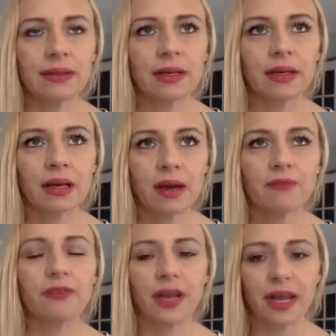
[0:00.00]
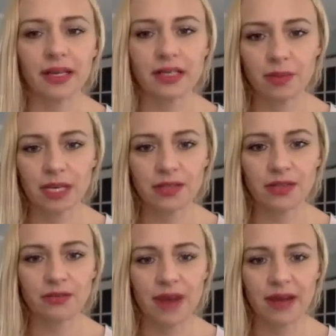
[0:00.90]
comforting to be
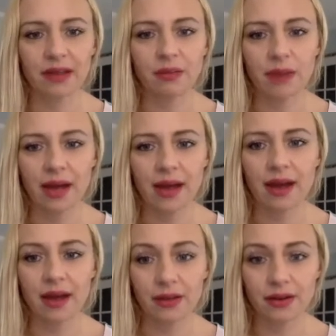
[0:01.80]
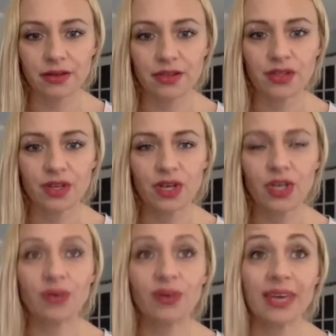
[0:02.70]
surrounded by others
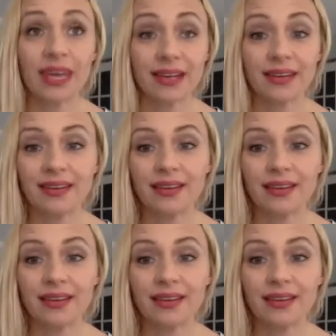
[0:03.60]
who get it.